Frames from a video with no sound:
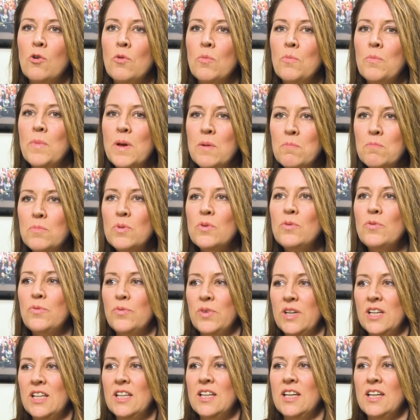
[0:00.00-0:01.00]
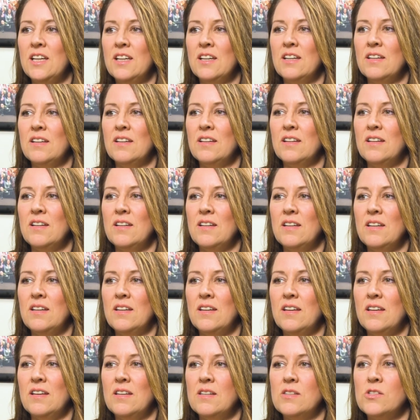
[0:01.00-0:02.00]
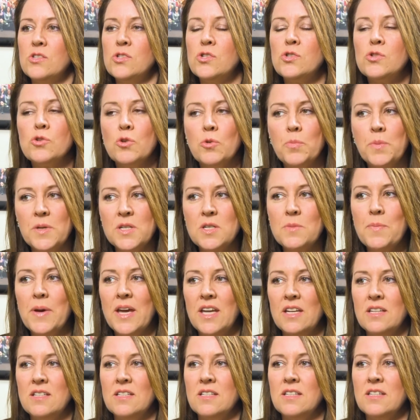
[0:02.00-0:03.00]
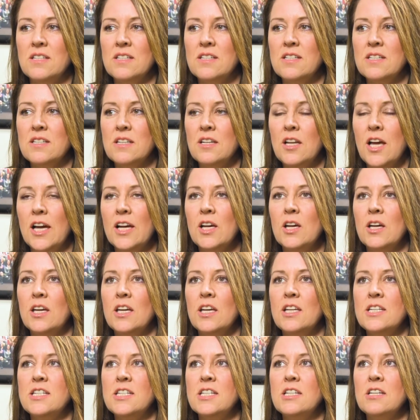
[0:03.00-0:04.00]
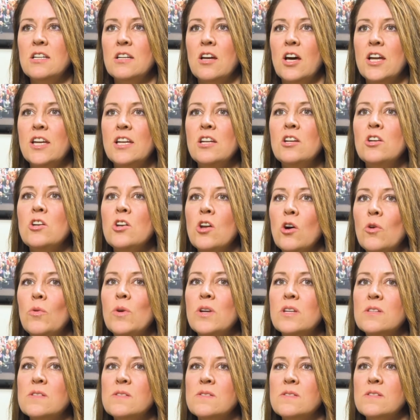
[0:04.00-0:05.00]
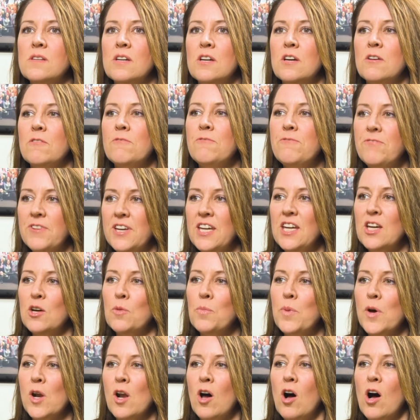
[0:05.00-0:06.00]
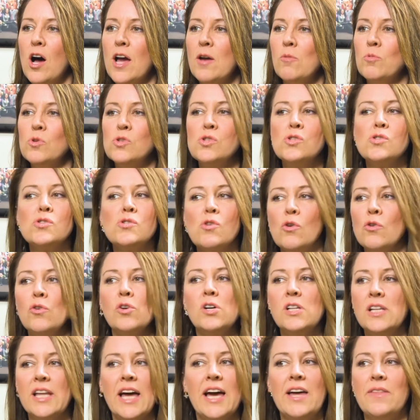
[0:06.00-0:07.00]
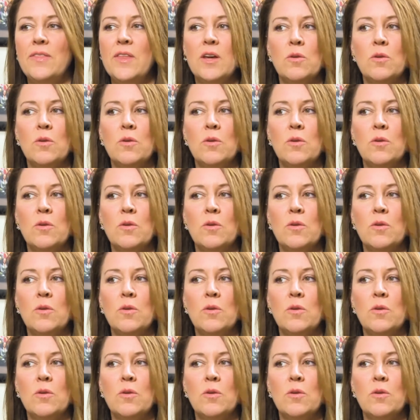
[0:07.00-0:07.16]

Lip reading: I remember feeling super dependent. Like I didn't know it as fear, but I was so glad